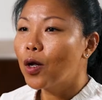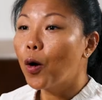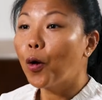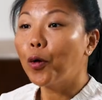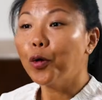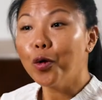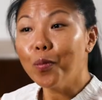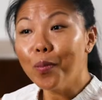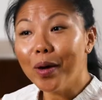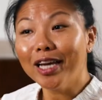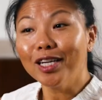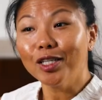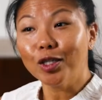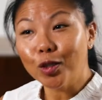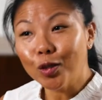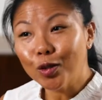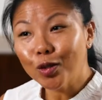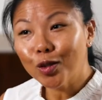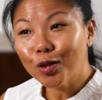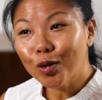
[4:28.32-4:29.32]
Or you may
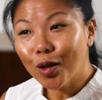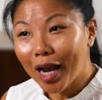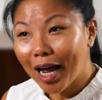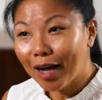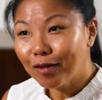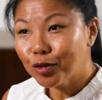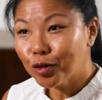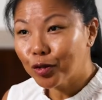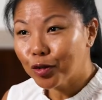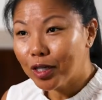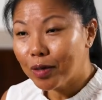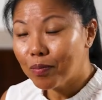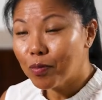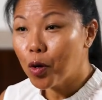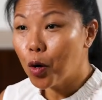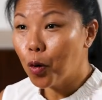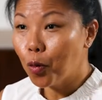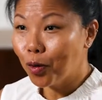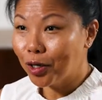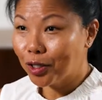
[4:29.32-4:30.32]
choose to live stream
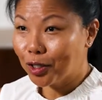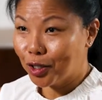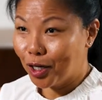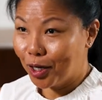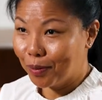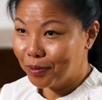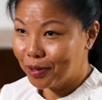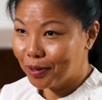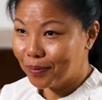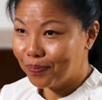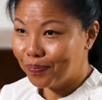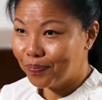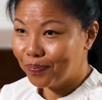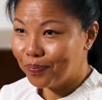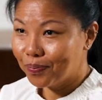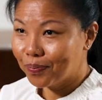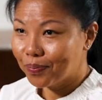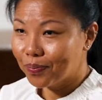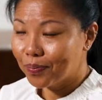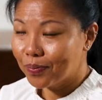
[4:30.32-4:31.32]
your workshops.
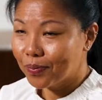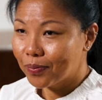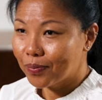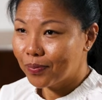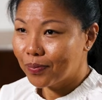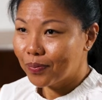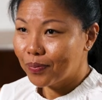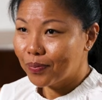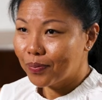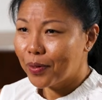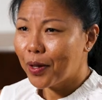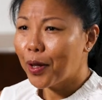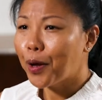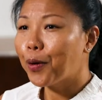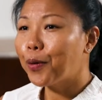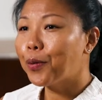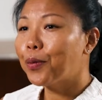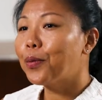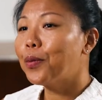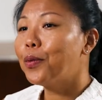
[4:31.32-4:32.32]

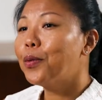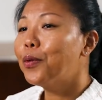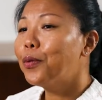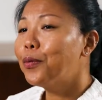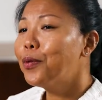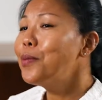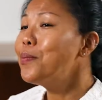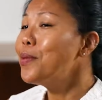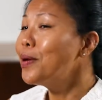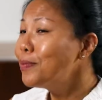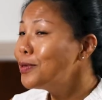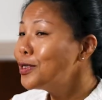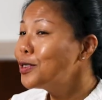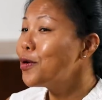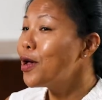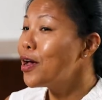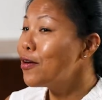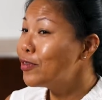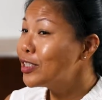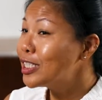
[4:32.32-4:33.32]
Now, remember
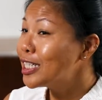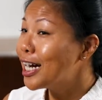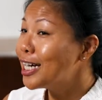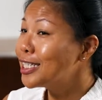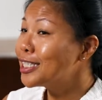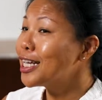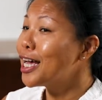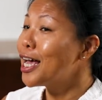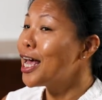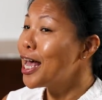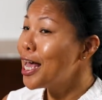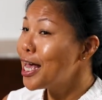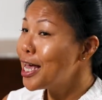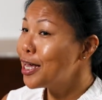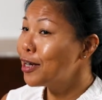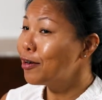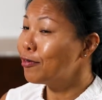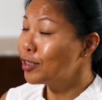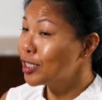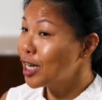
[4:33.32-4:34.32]
to advertise
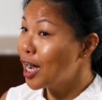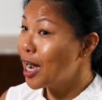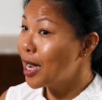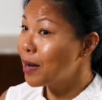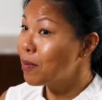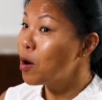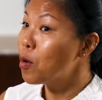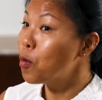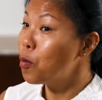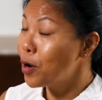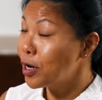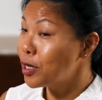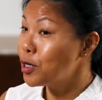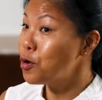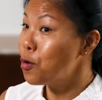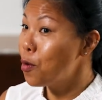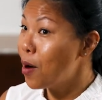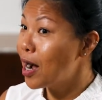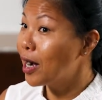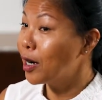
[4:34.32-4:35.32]
ahead of time when
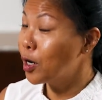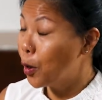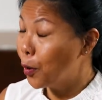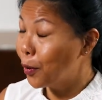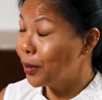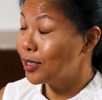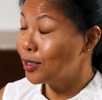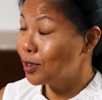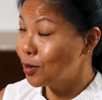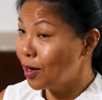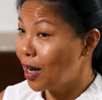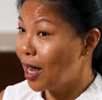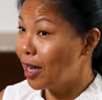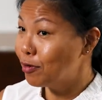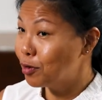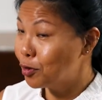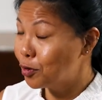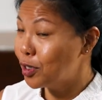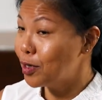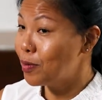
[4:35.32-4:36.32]
you are going to
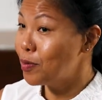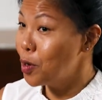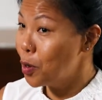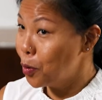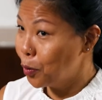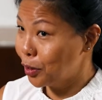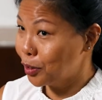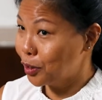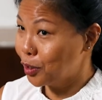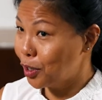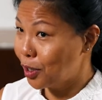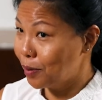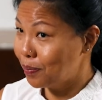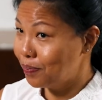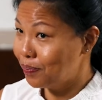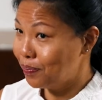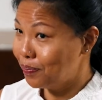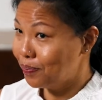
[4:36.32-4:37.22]
live stream your workshop.